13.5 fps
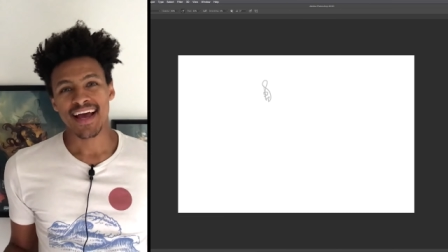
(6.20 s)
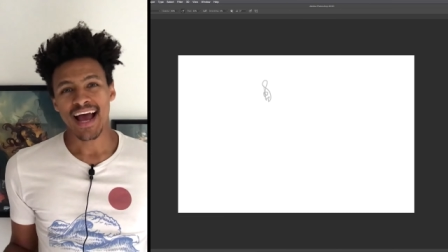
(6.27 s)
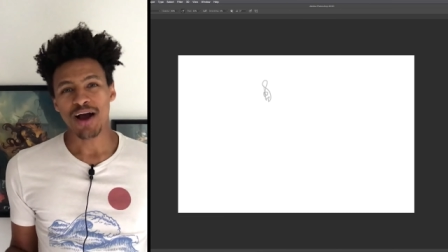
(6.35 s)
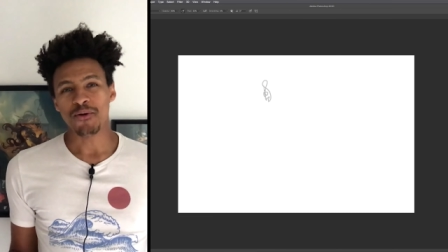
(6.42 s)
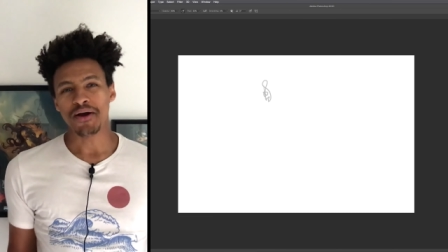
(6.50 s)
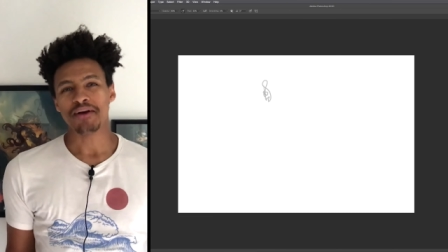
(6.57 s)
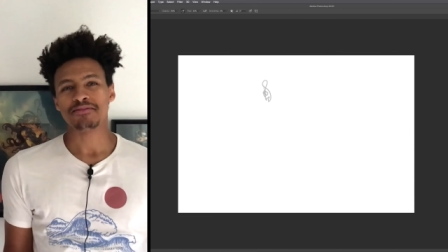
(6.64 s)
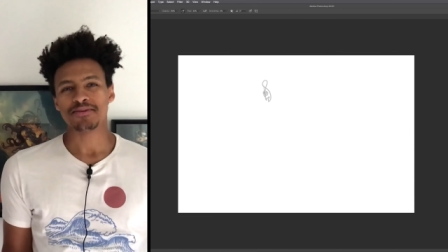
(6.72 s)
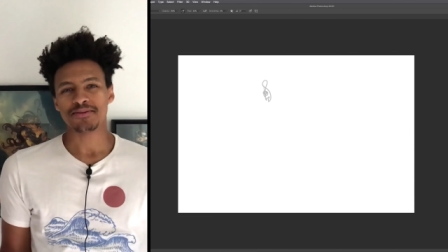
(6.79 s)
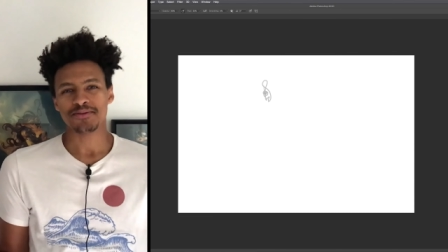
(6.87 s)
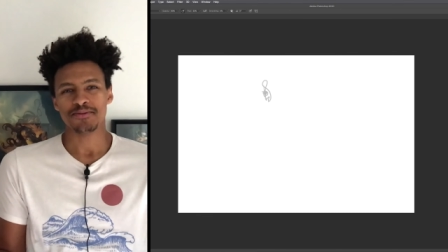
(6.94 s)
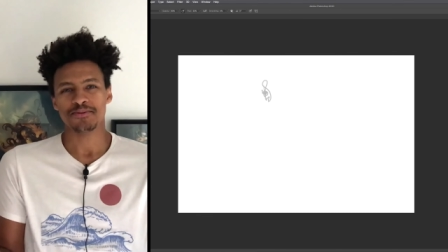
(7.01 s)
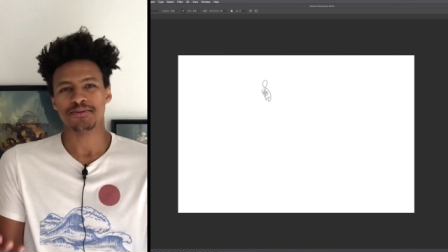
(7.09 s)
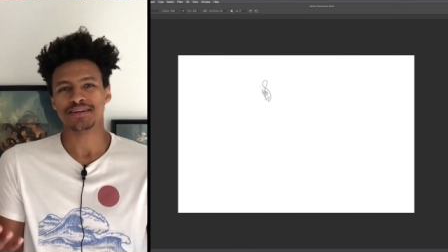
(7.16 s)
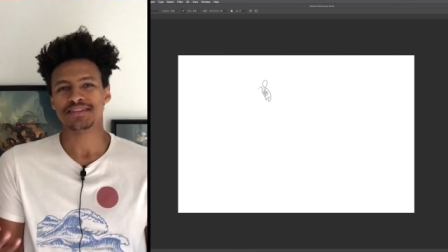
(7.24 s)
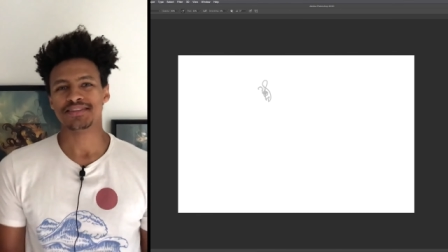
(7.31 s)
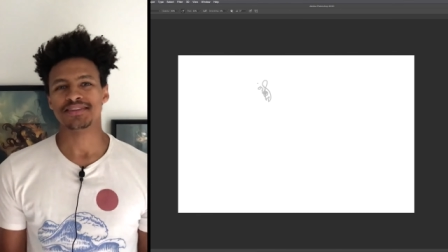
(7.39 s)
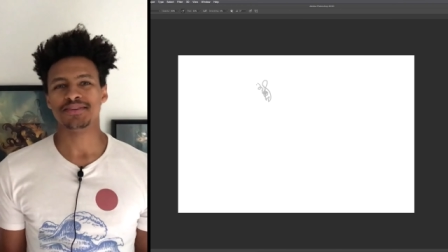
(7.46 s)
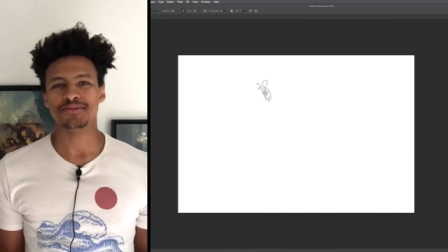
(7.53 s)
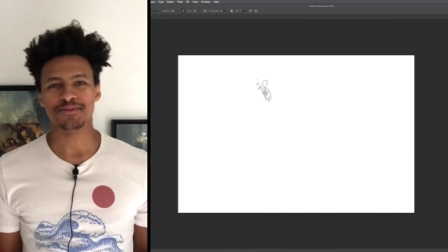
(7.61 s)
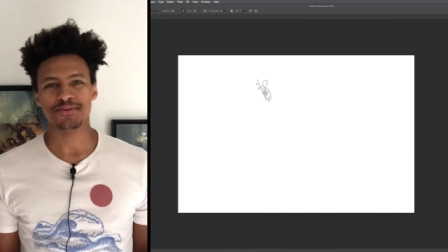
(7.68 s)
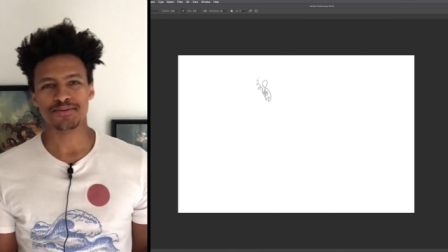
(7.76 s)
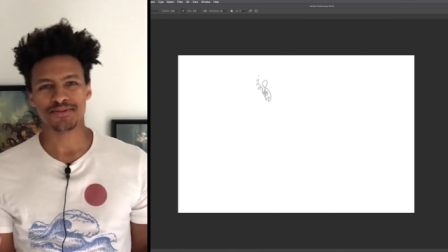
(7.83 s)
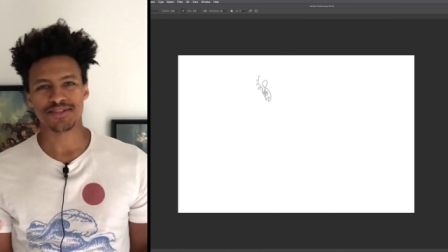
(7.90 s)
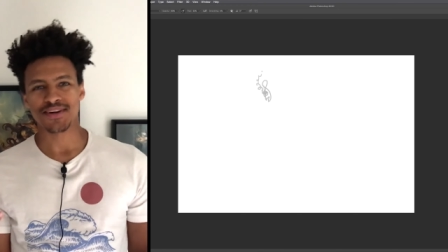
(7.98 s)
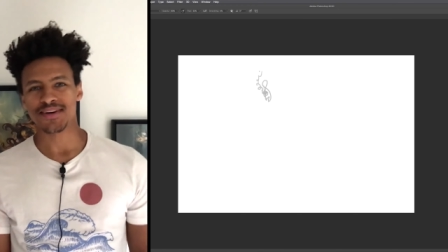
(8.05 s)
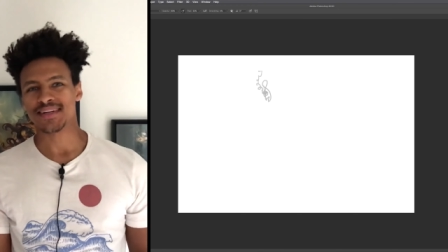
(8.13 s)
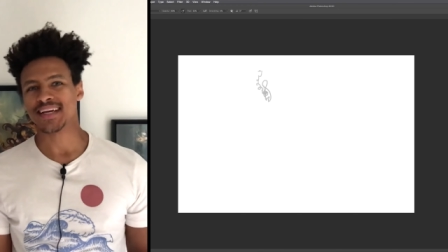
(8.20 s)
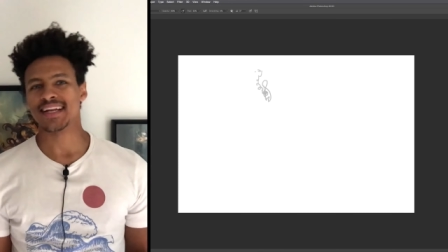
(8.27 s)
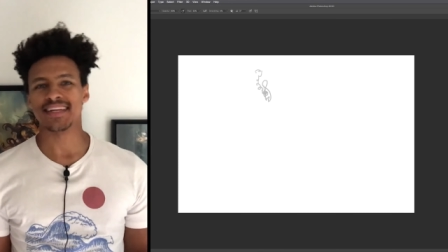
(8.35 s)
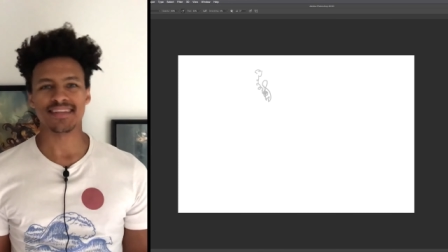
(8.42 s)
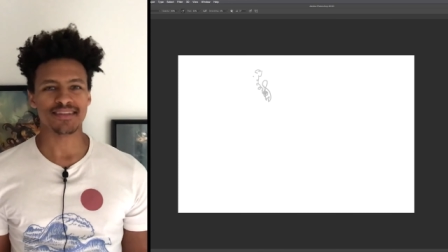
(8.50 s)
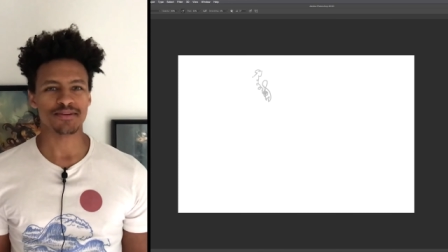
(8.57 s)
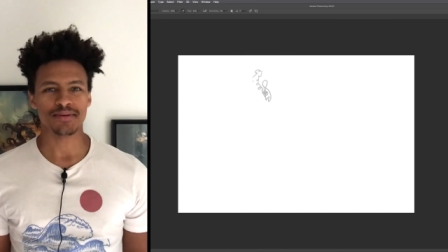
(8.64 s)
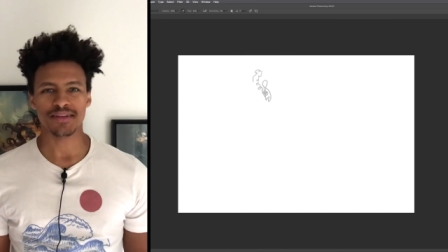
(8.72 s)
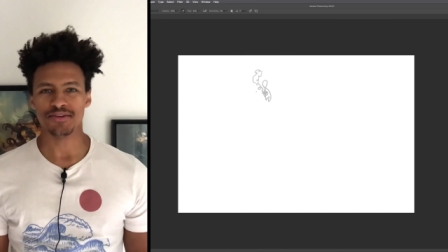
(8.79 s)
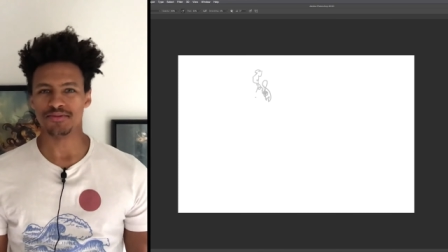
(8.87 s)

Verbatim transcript: However, once you start to get into it,